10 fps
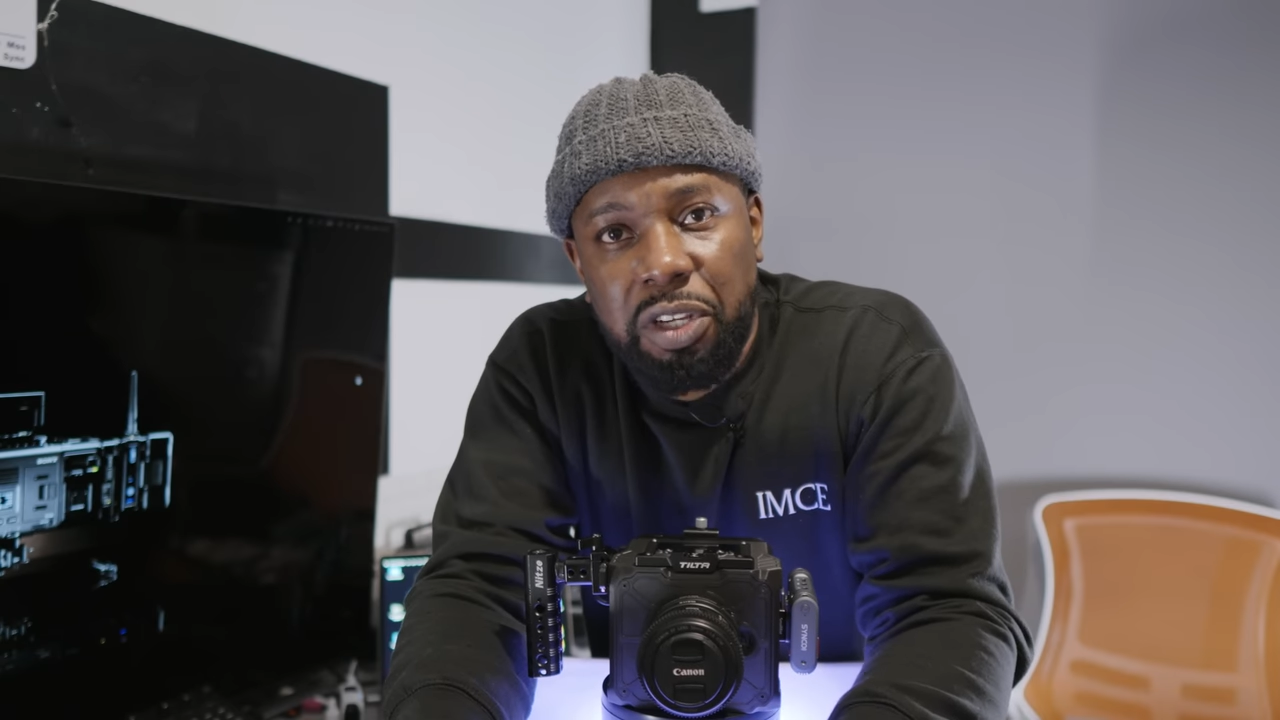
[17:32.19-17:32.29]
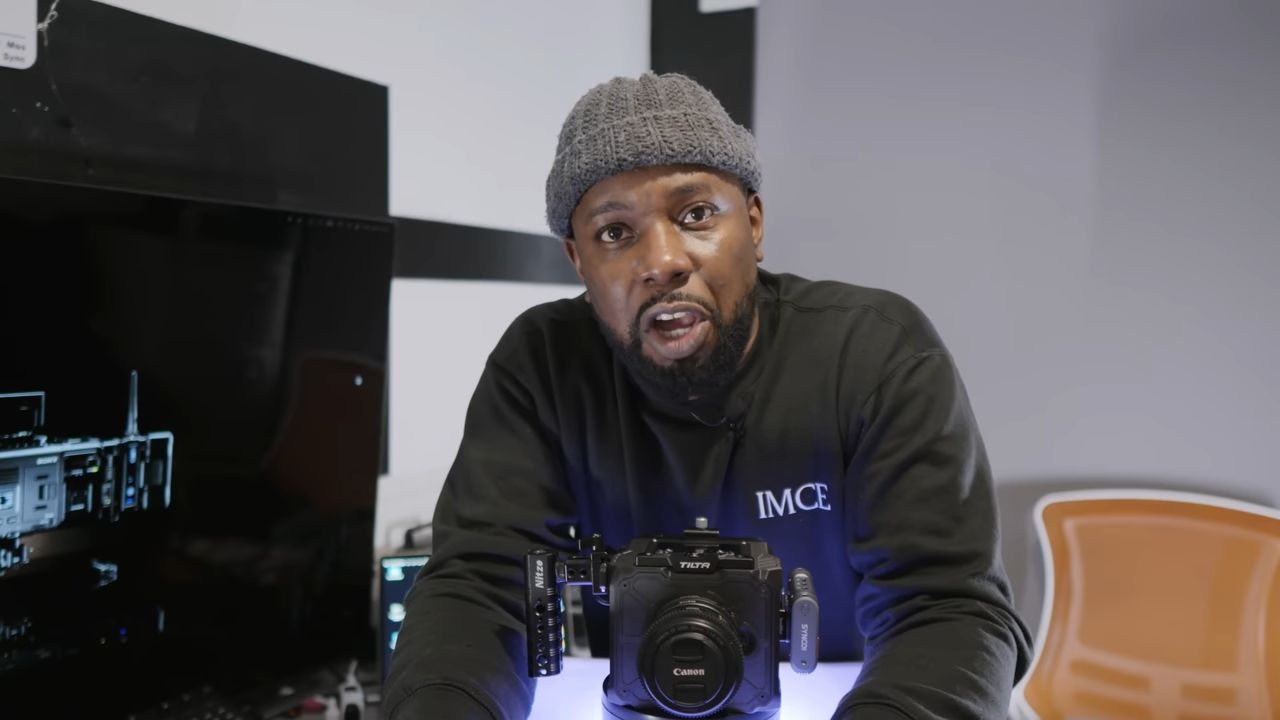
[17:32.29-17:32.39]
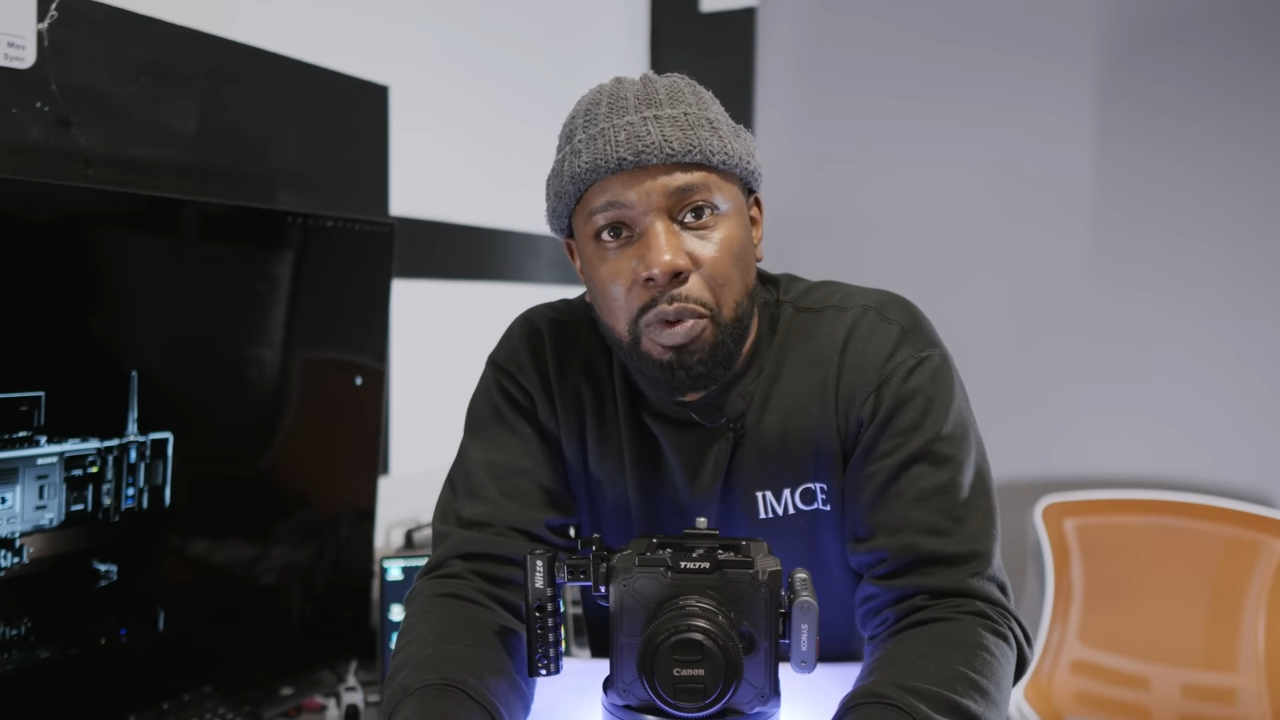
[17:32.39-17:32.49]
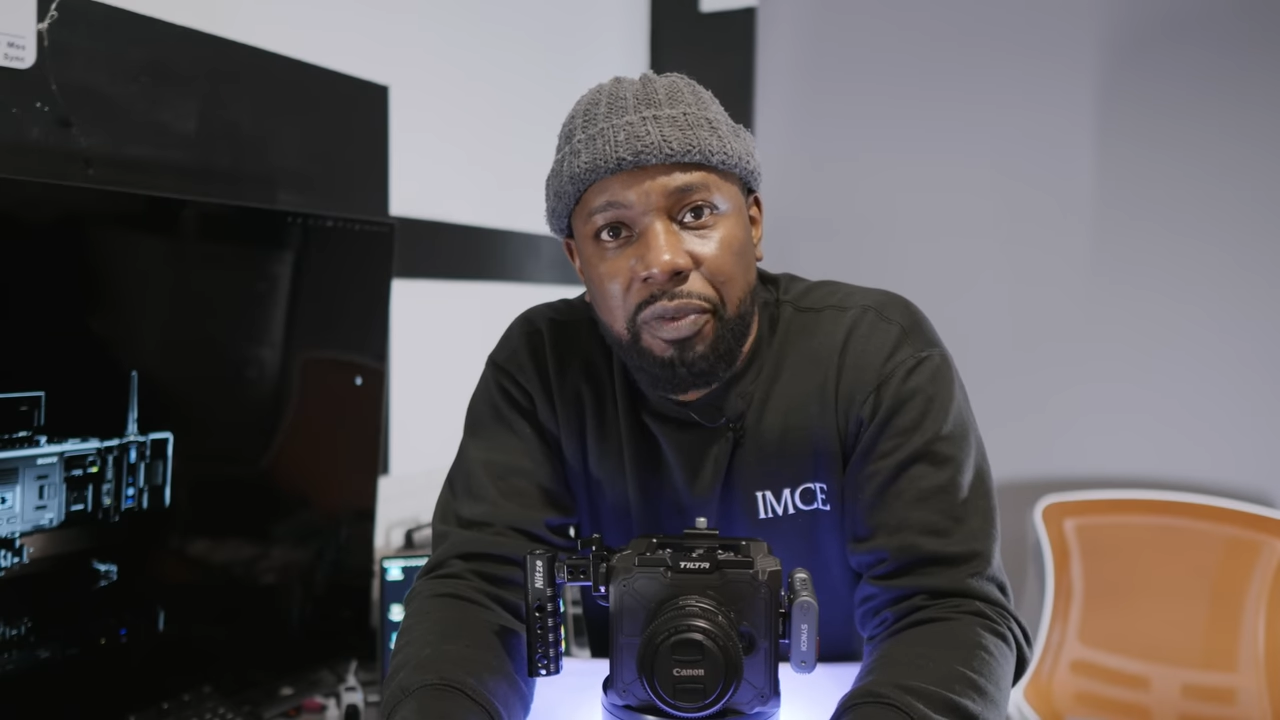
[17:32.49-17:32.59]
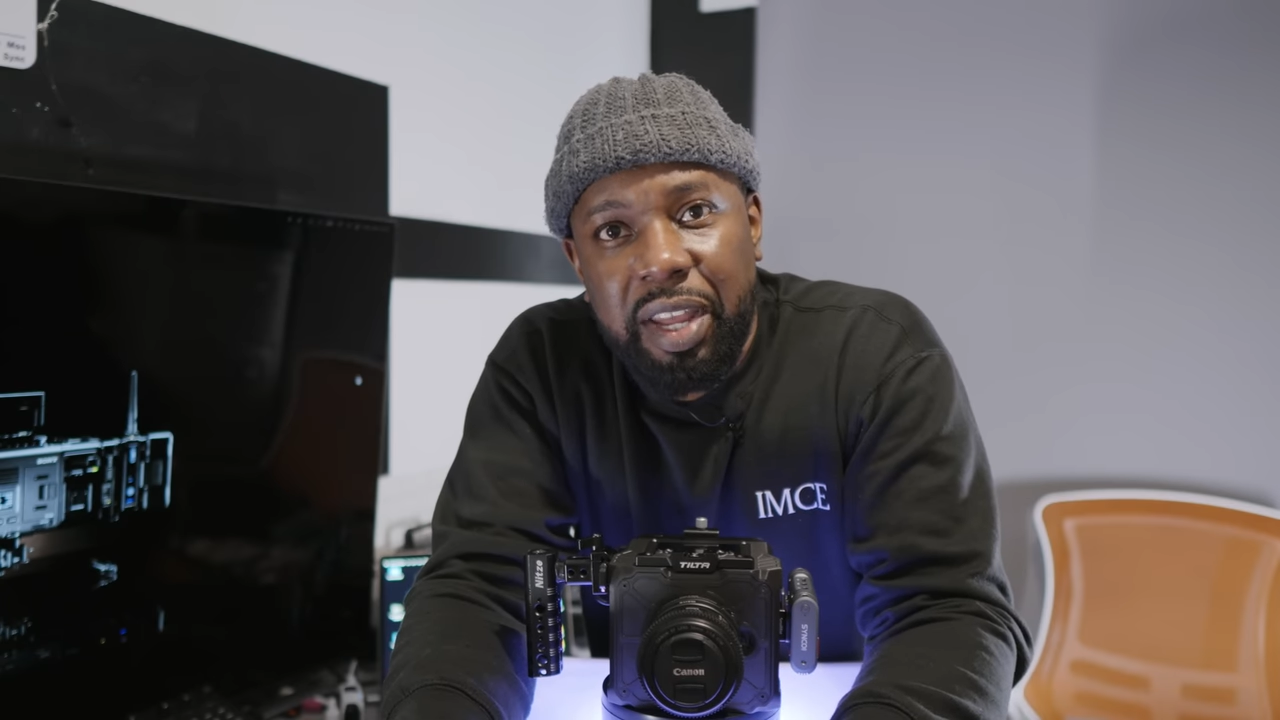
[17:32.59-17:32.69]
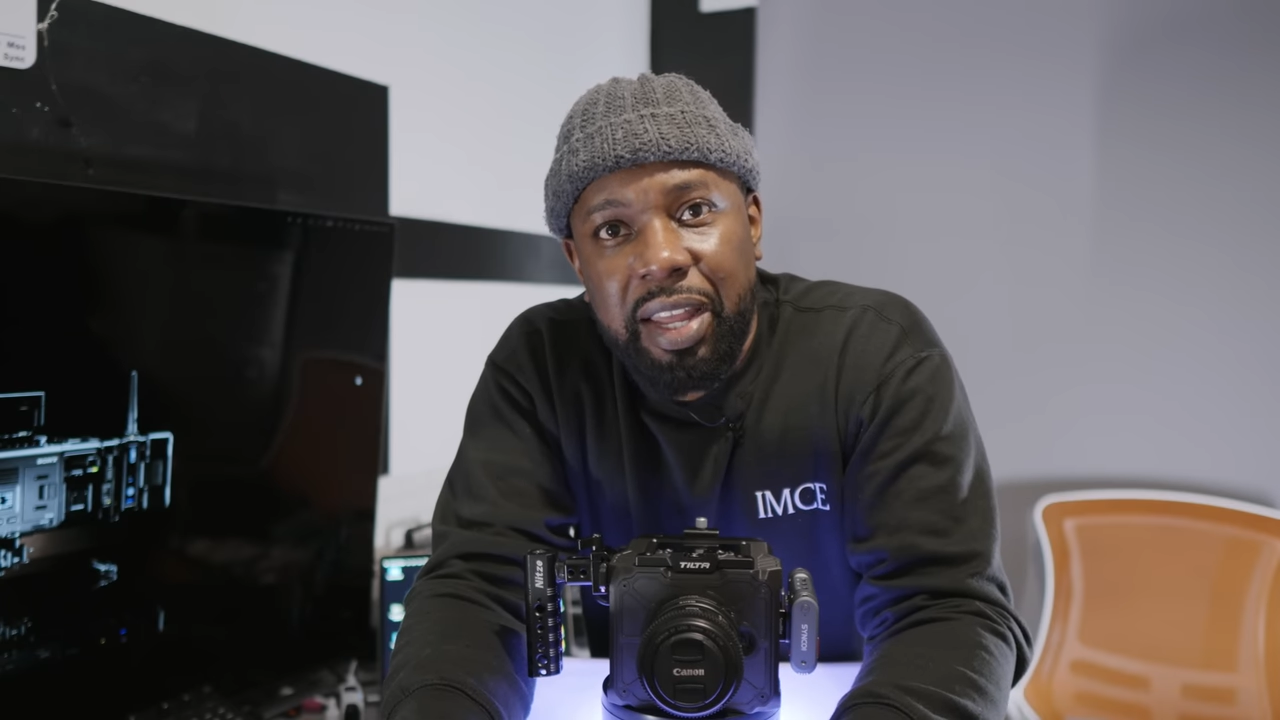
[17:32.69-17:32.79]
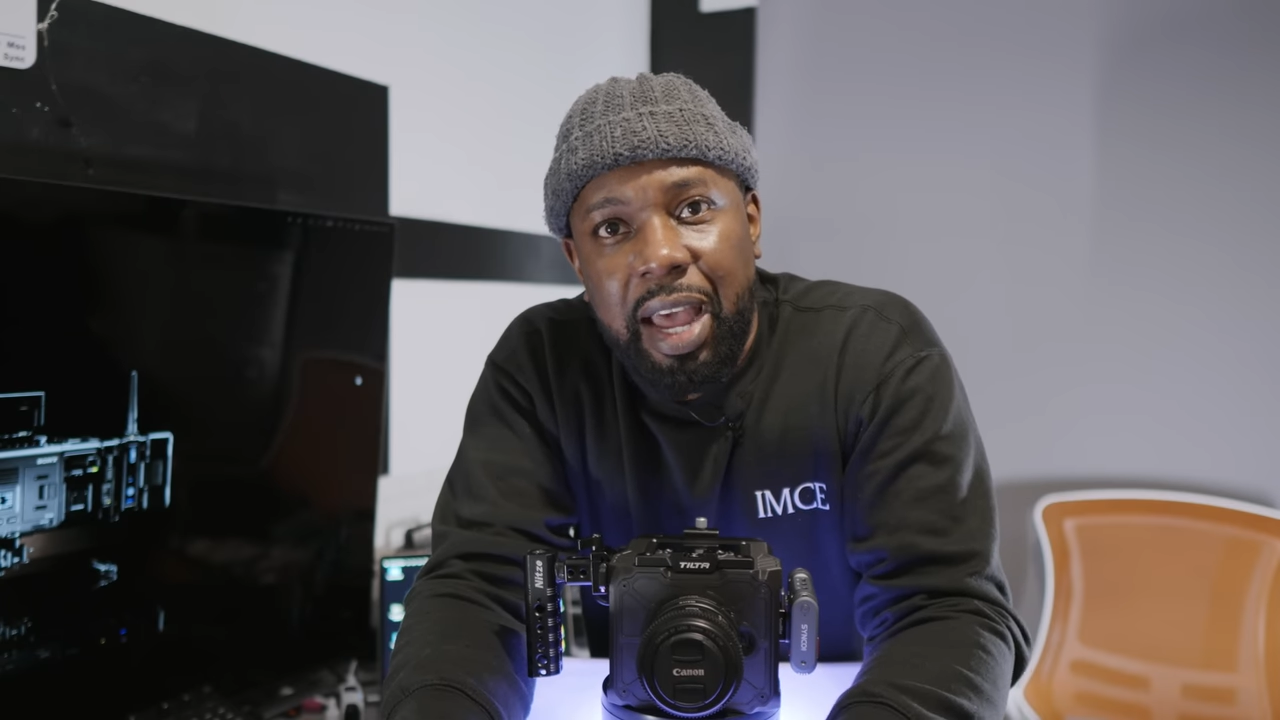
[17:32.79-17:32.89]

go with it,